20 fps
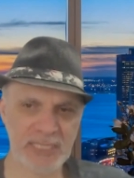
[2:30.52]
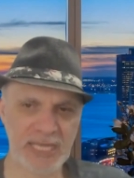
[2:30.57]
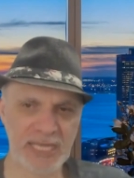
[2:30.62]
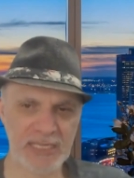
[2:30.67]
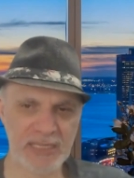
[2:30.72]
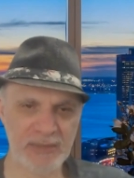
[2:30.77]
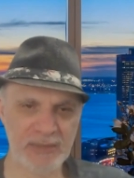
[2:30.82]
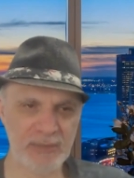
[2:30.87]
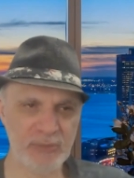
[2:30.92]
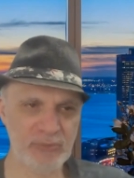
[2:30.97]

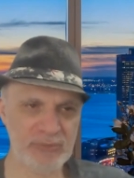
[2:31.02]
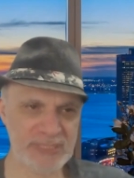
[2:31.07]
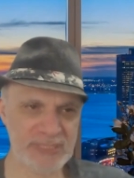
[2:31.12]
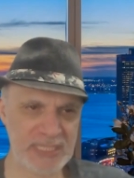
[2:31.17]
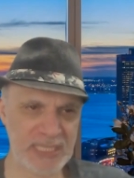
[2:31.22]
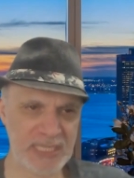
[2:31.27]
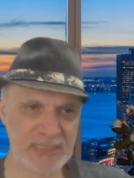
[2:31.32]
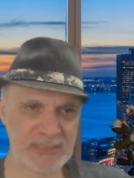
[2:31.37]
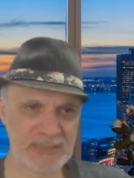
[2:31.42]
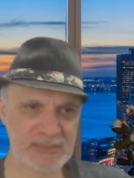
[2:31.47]
an
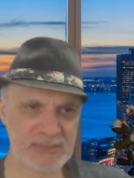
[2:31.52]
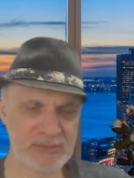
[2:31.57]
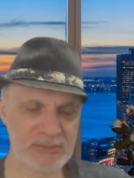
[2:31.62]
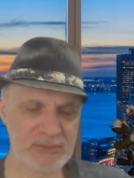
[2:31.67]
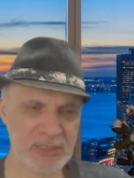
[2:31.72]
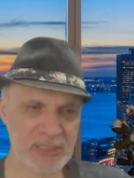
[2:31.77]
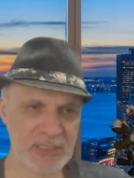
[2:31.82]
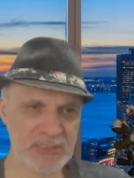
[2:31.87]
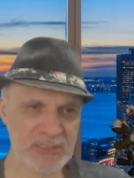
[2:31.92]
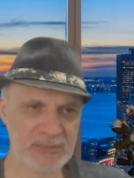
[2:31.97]
enthusiast,
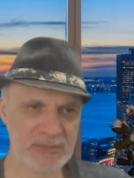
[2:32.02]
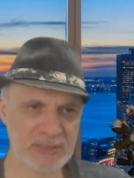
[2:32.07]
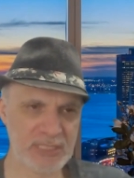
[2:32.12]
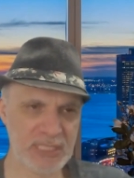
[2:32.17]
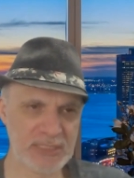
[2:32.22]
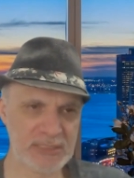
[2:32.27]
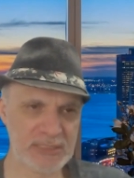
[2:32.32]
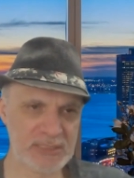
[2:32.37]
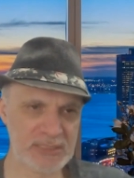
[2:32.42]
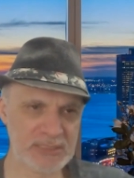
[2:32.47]
right? So
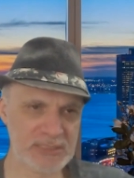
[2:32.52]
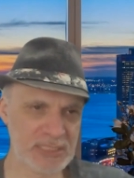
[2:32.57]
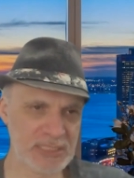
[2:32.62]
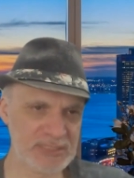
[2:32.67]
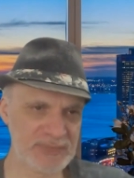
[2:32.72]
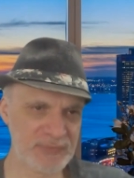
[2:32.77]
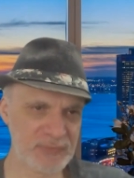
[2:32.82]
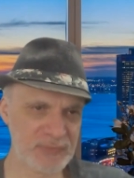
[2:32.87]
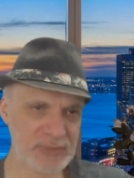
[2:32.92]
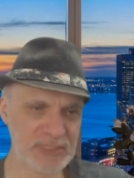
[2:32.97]
that's
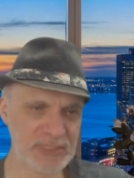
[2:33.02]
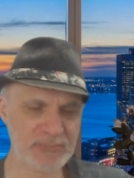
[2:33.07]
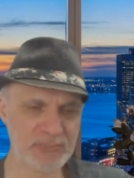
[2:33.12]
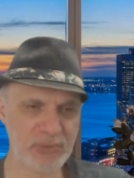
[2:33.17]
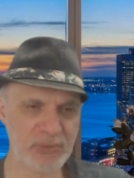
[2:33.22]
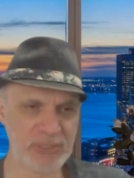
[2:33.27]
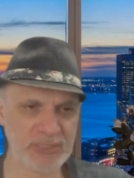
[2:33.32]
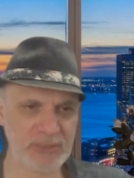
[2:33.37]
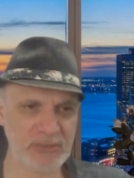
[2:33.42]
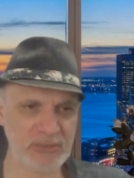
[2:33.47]
that's for this
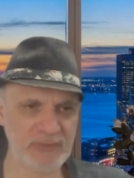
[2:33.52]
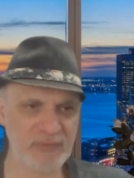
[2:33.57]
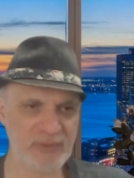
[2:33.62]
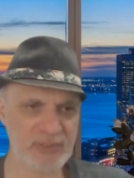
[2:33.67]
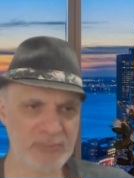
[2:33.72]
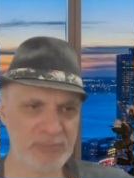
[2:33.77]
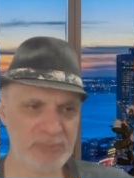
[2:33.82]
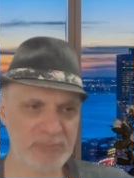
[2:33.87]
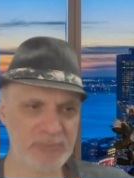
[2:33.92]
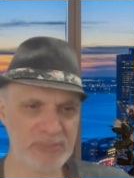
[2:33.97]
puzzle,
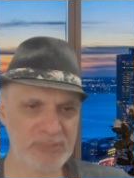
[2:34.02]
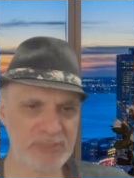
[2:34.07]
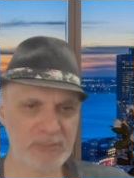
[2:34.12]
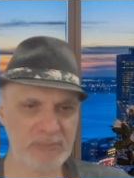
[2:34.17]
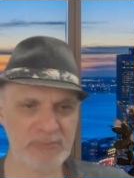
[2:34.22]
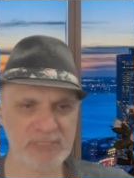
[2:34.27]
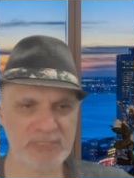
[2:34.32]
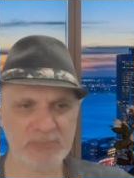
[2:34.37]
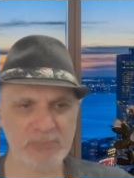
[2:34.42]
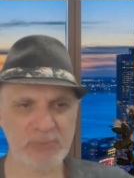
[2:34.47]
for the purpose
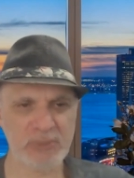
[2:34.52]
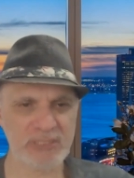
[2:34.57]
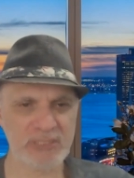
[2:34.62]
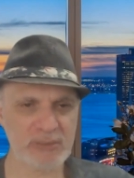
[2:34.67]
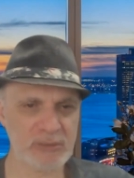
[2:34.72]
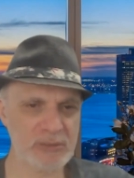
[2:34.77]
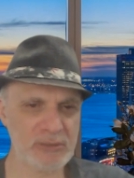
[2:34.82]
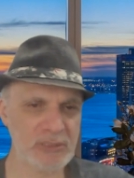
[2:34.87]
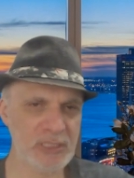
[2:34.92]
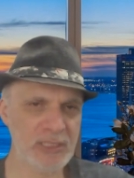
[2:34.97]
of this
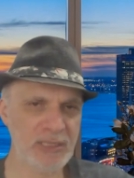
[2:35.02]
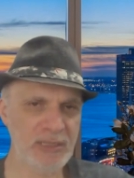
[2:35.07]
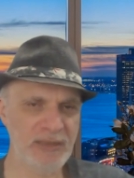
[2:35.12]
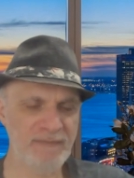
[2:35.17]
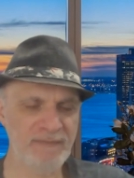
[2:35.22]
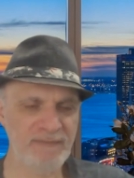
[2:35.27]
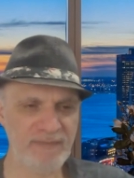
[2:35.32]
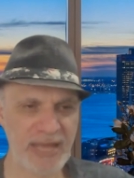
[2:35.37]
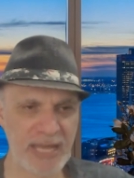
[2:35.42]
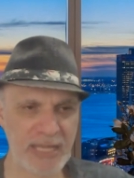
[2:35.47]
puzzle.
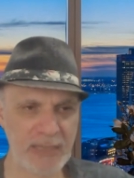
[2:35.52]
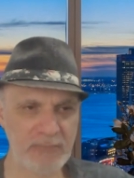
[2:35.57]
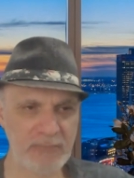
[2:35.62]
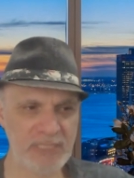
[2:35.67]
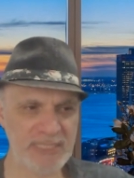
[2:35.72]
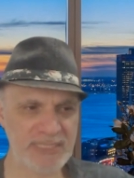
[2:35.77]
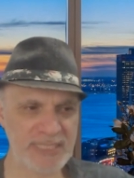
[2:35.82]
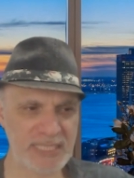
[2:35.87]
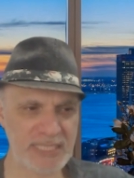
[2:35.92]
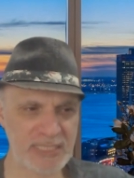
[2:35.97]
Fan
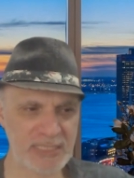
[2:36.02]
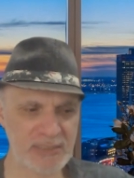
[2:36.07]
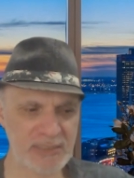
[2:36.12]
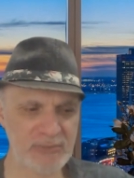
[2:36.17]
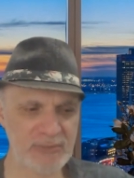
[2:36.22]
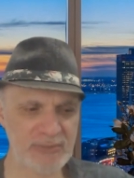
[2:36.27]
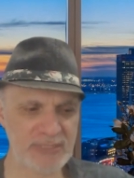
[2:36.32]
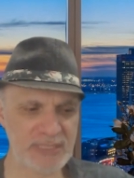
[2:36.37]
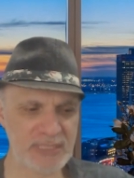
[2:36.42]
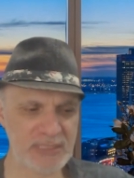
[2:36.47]
is an
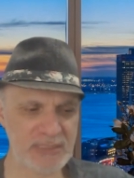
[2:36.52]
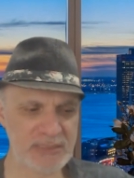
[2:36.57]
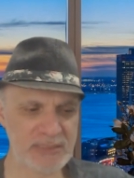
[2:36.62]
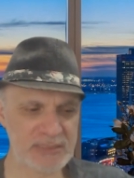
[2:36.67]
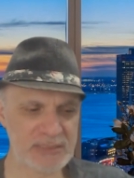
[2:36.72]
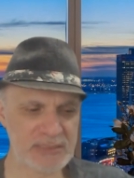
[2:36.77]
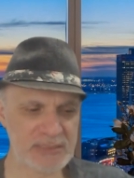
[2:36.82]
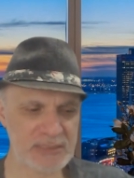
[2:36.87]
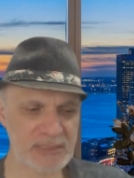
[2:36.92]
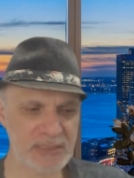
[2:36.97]

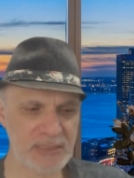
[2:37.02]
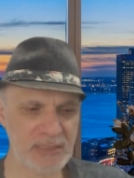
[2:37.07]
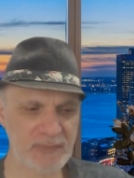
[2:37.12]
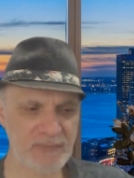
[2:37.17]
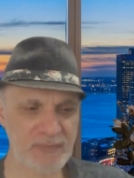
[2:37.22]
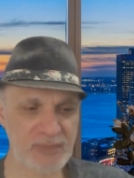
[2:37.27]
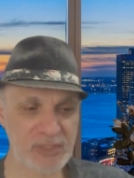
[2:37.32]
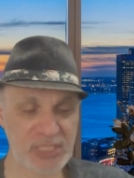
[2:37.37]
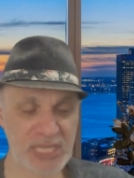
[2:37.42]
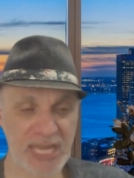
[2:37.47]
enthusiast,
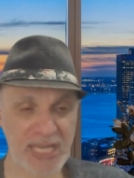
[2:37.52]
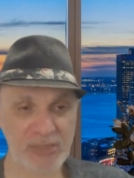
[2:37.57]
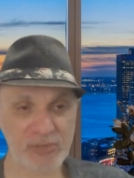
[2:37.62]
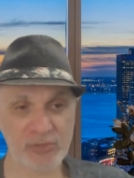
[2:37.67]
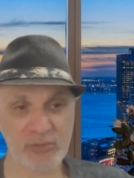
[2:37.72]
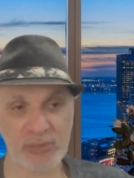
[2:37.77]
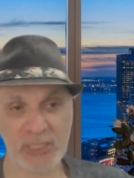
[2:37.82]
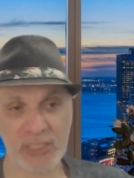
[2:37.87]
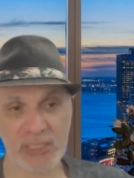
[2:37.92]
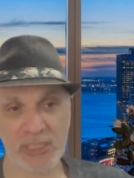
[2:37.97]
which
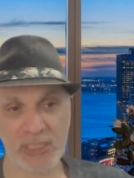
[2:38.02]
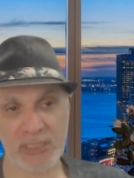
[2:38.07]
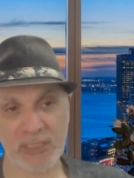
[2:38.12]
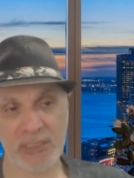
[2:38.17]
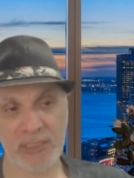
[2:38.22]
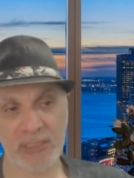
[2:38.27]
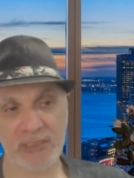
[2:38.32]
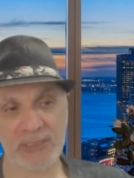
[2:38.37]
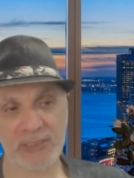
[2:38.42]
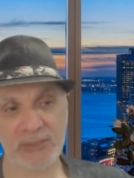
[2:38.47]

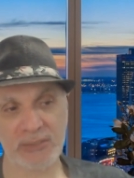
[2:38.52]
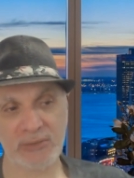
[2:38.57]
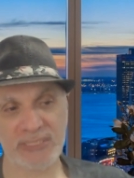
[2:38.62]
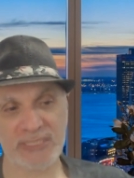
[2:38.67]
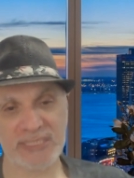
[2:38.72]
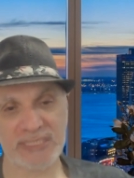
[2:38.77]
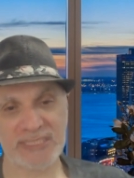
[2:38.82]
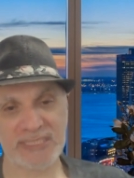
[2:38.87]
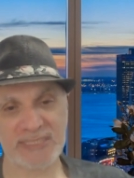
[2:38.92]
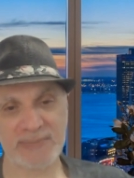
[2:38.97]
actually, so
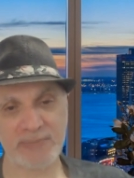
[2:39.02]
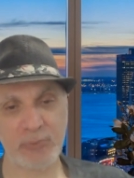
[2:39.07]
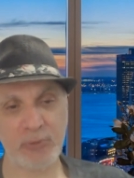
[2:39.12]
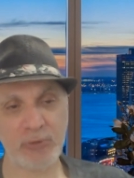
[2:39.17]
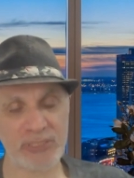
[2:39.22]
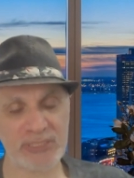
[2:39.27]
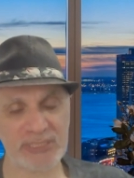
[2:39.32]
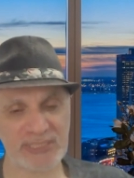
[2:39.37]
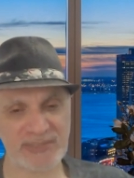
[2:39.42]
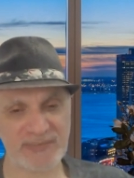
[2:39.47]
it's a
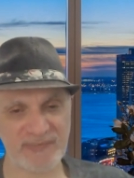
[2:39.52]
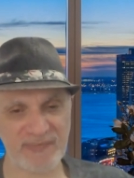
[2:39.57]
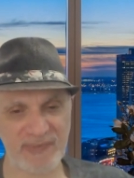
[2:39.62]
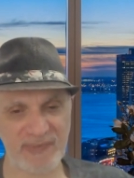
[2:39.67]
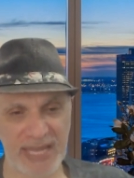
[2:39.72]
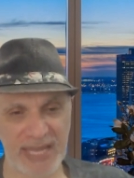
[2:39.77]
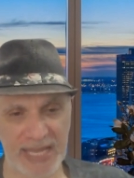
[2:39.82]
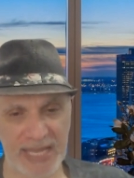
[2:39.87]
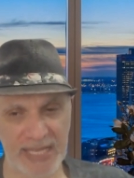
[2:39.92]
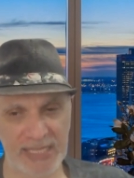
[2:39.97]
sports
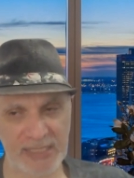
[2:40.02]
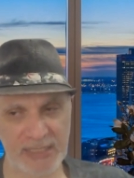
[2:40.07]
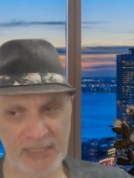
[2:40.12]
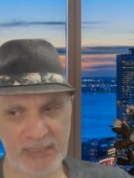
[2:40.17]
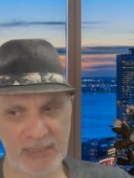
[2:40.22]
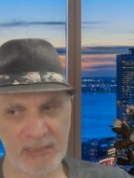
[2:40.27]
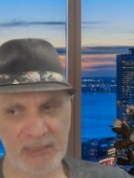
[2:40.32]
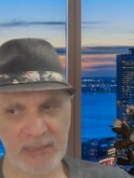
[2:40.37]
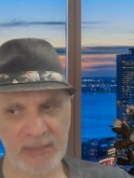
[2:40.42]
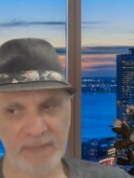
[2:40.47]

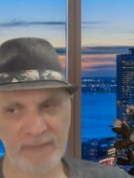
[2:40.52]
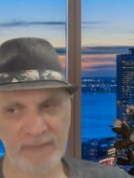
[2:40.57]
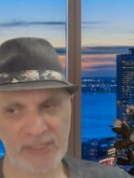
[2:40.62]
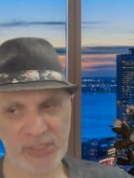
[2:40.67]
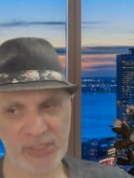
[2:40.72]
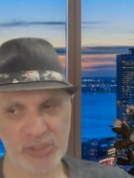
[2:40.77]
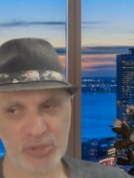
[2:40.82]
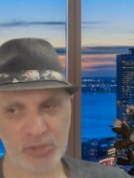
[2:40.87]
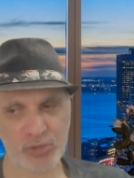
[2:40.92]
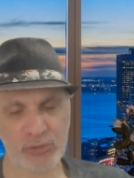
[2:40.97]
fan, but
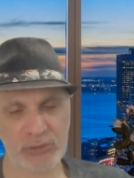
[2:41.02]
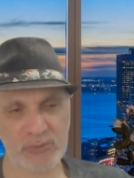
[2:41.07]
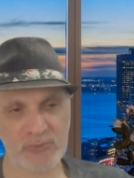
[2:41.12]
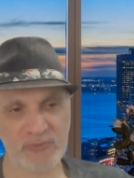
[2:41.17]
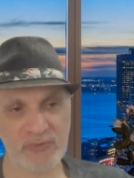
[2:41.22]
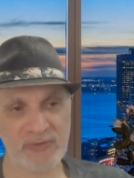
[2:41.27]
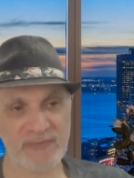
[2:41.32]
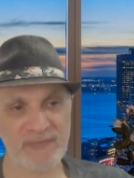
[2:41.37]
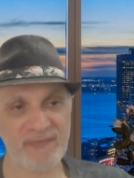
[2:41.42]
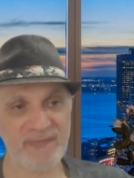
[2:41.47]
is short
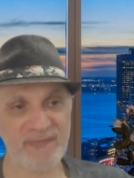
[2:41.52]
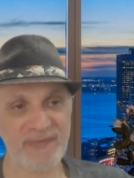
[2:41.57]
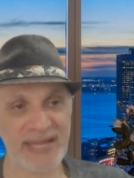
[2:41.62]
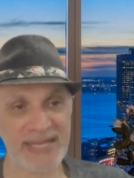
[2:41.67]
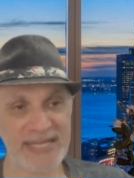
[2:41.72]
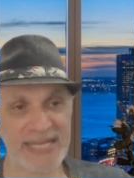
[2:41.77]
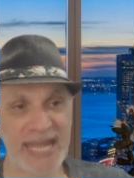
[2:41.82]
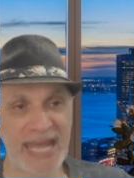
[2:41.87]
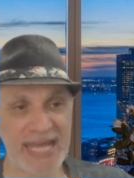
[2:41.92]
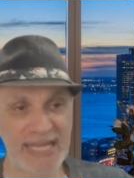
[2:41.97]
for
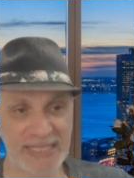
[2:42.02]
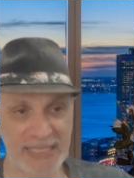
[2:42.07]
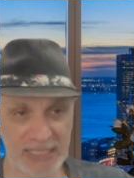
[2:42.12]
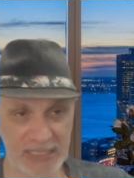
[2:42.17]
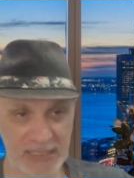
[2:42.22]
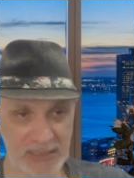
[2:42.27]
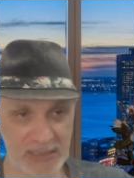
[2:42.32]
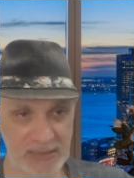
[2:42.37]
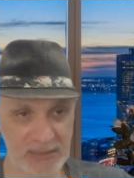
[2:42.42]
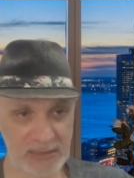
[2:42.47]
fanatic,